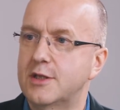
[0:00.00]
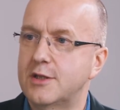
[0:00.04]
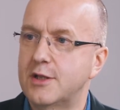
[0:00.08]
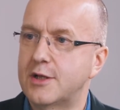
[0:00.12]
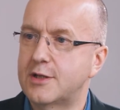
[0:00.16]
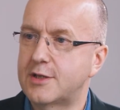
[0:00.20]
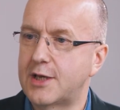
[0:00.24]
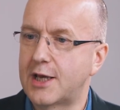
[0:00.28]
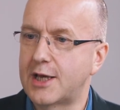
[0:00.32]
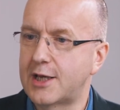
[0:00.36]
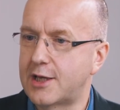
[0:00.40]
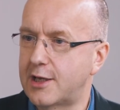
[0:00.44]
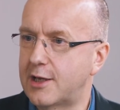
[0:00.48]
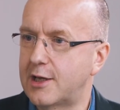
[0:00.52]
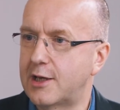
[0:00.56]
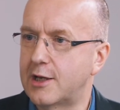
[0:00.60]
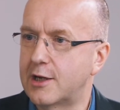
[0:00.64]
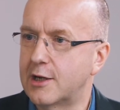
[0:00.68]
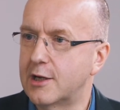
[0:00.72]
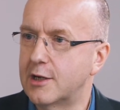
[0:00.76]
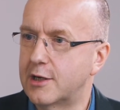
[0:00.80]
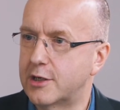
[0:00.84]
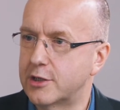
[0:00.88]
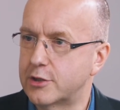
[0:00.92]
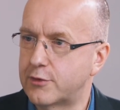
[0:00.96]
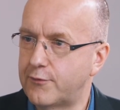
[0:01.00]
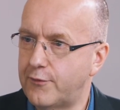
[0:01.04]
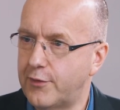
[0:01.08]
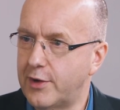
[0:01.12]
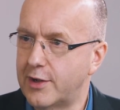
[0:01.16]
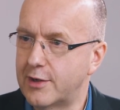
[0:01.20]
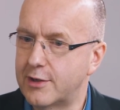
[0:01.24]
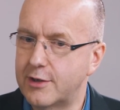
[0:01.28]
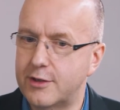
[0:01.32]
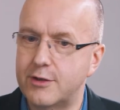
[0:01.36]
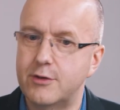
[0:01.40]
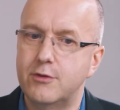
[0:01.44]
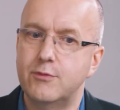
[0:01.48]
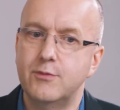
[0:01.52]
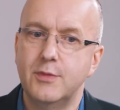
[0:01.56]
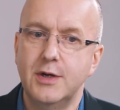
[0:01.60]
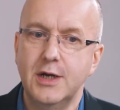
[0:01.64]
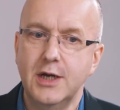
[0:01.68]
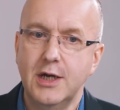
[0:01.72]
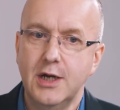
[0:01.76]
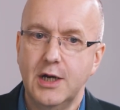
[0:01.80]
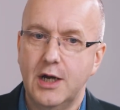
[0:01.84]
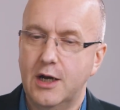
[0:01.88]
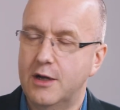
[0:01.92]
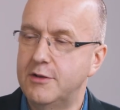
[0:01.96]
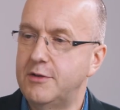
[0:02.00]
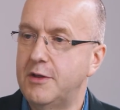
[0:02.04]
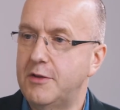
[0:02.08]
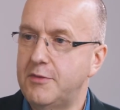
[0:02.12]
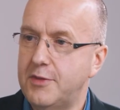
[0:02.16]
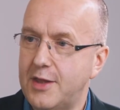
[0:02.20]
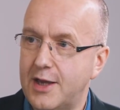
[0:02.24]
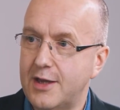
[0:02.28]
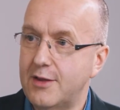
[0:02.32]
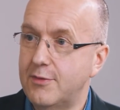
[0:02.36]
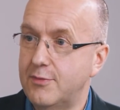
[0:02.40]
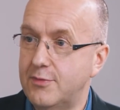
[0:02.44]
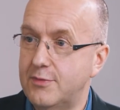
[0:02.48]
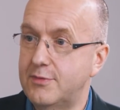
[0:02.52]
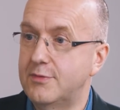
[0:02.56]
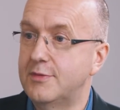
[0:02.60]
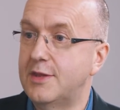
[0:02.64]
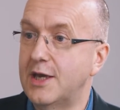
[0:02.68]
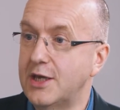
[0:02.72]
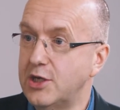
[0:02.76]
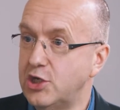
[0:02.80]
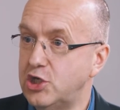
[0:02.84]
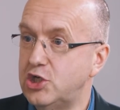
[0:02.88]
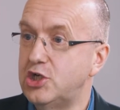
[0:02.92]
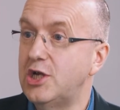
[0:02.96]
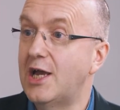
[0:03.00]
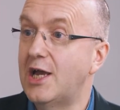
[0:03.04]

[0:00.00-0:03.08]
and they're taking it in large volume, and then they